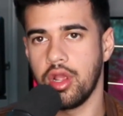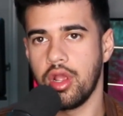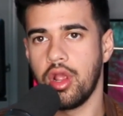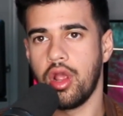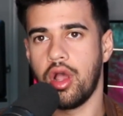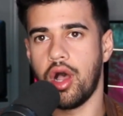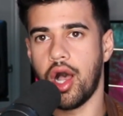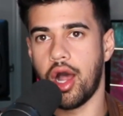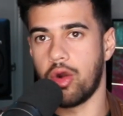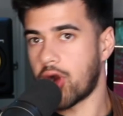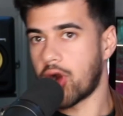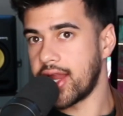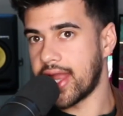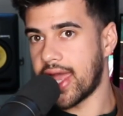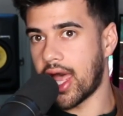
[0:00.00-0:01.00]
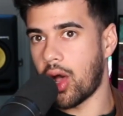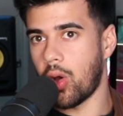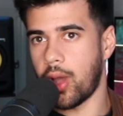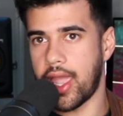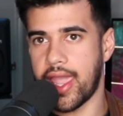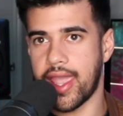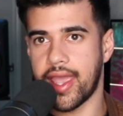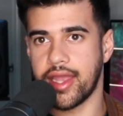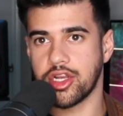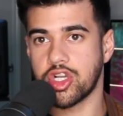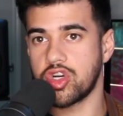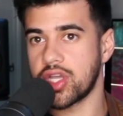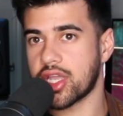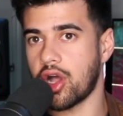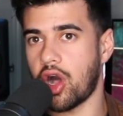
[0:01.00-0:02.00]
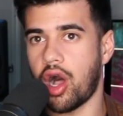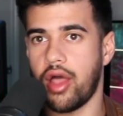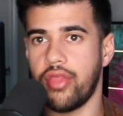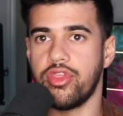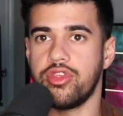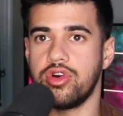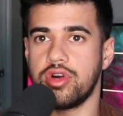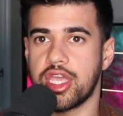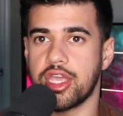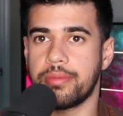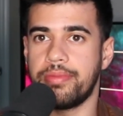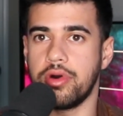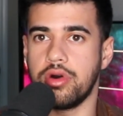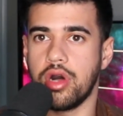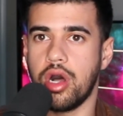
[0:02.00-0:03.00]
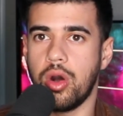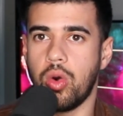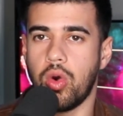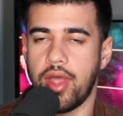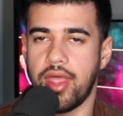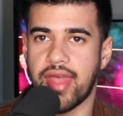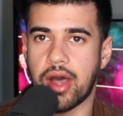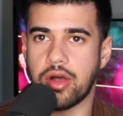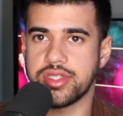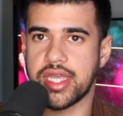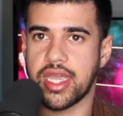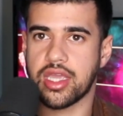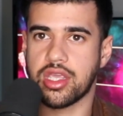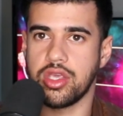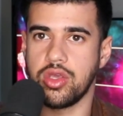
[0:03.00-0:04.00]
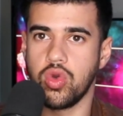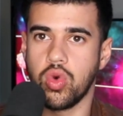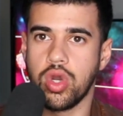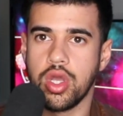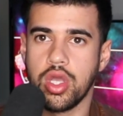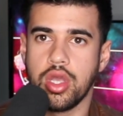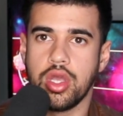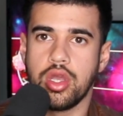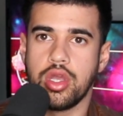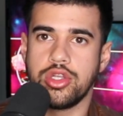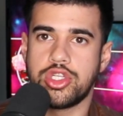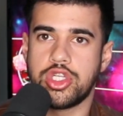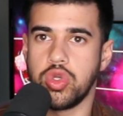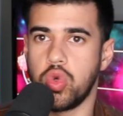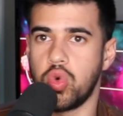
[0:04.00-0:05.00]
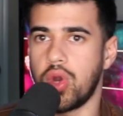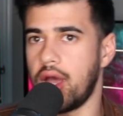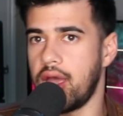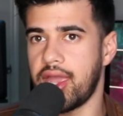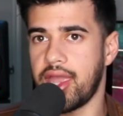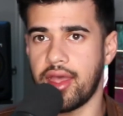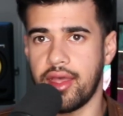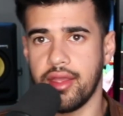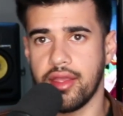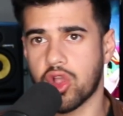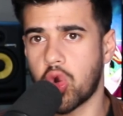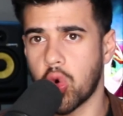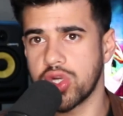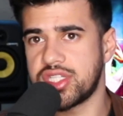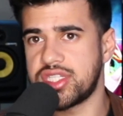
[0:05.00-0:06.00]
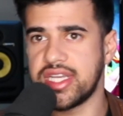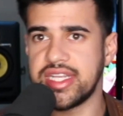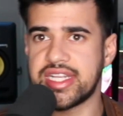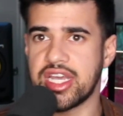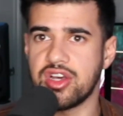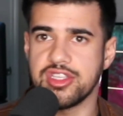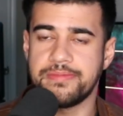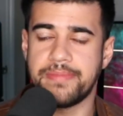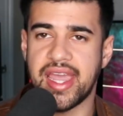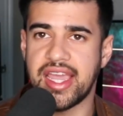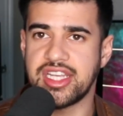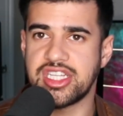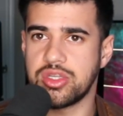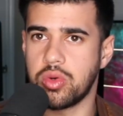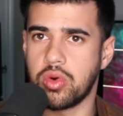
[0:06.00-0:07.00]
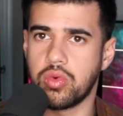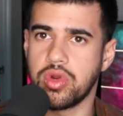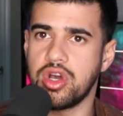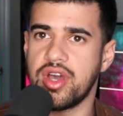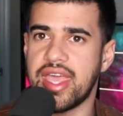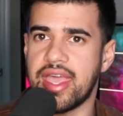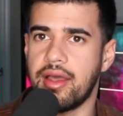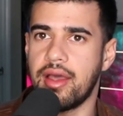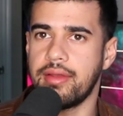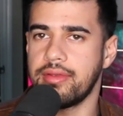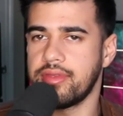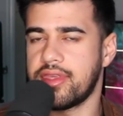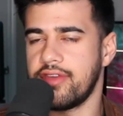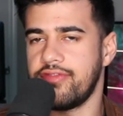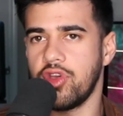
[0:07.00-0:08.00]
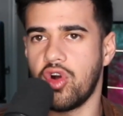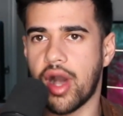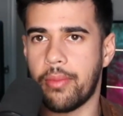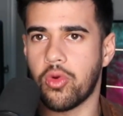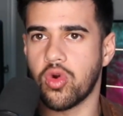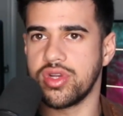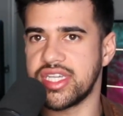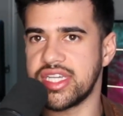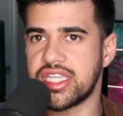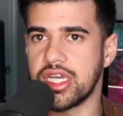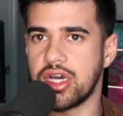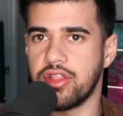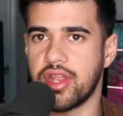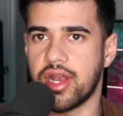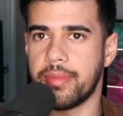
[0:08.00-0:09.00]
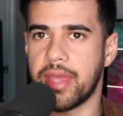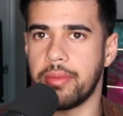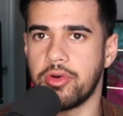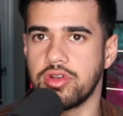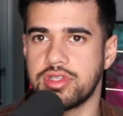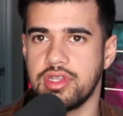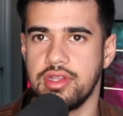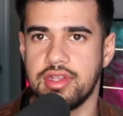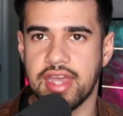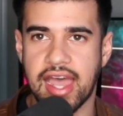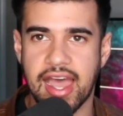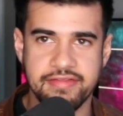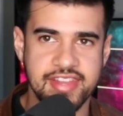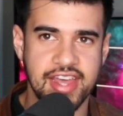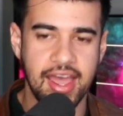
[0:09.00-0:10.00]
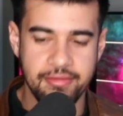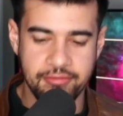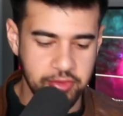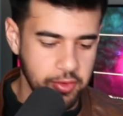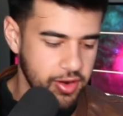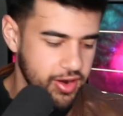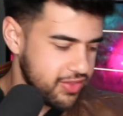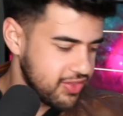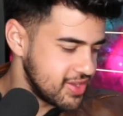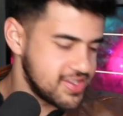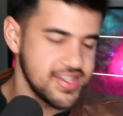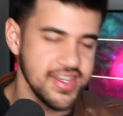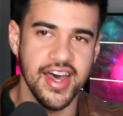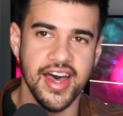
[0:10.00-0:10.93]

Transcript: uh, right now and click on the link below, and that'll take you to a course details page that will really give you a lot more detail than I'm able to have time for in this uh,